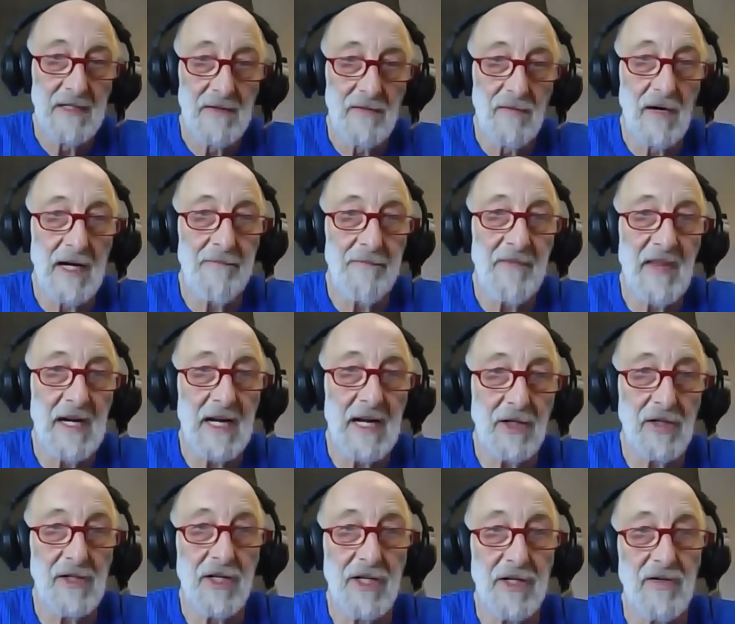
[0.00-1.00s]
right? That I
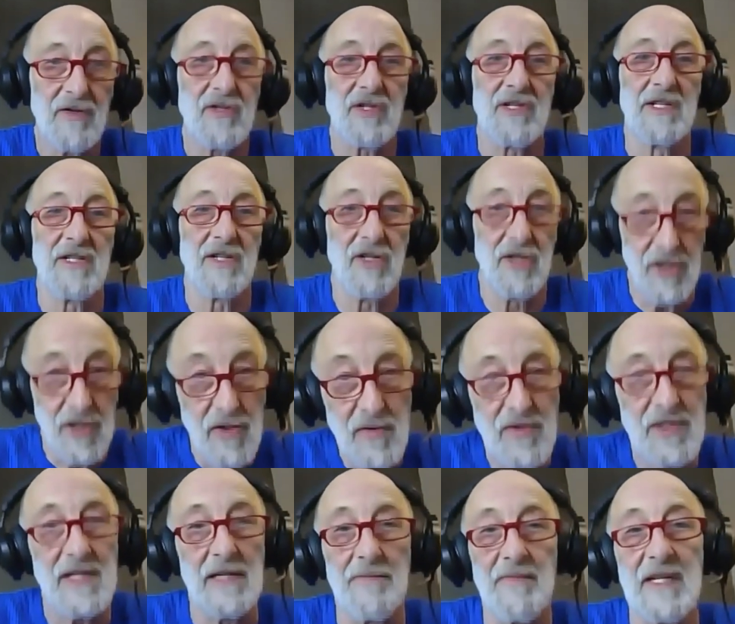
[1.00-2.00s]
could use to do
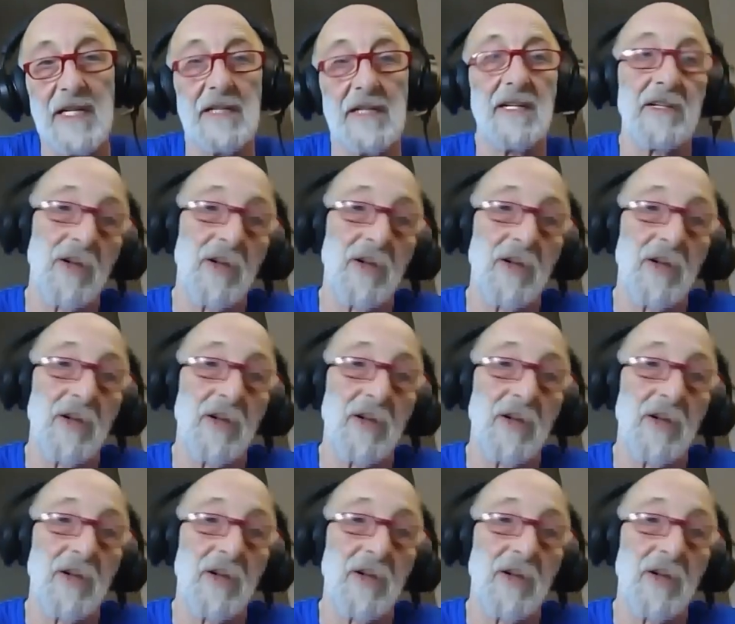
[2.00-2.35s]
something to